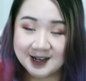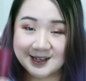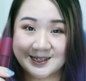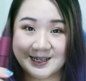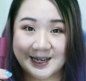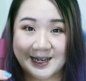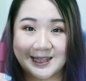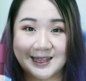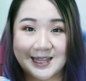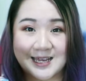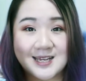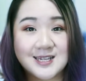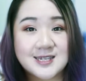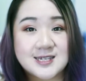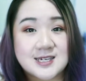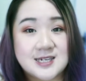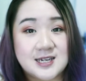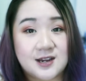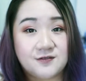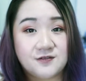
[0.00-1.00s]
So
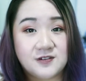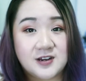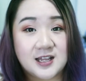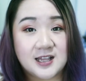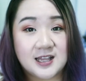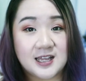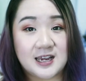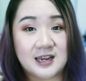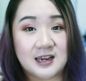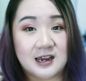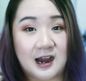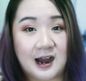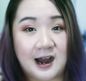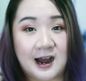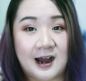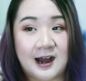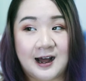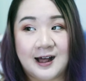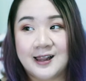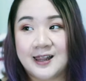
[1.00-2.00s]
these definitely
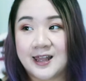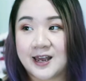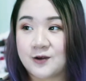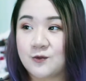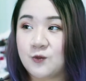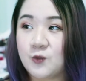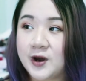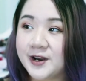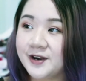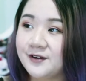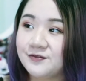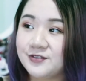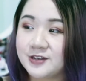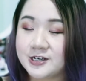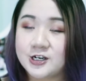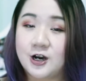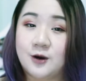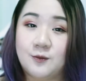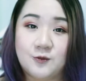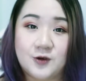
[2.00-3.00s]
are like one of the
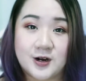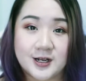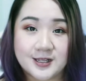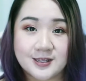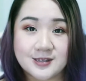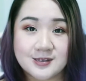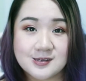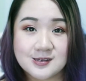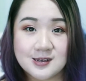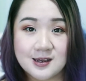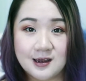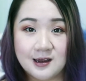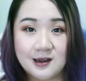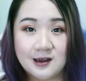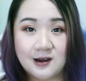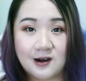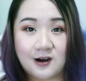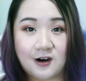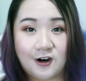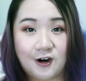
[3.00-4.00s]
top ones
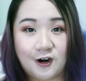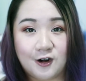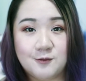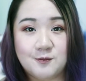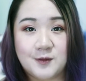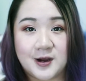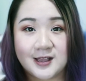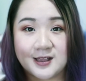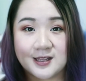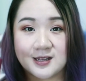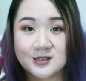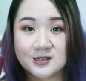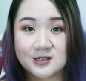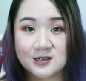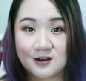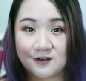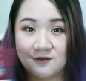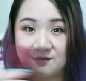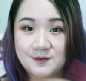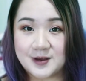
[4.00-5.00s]
on my
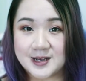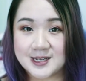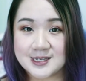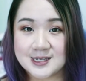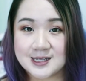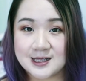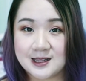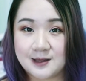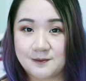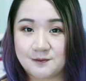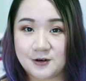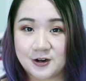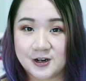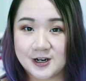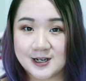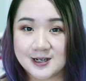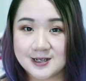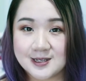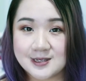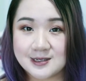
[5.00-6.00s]
list of best lip
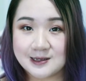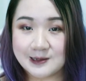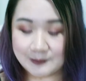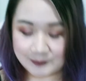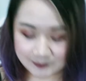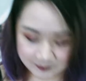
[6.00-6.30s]
products.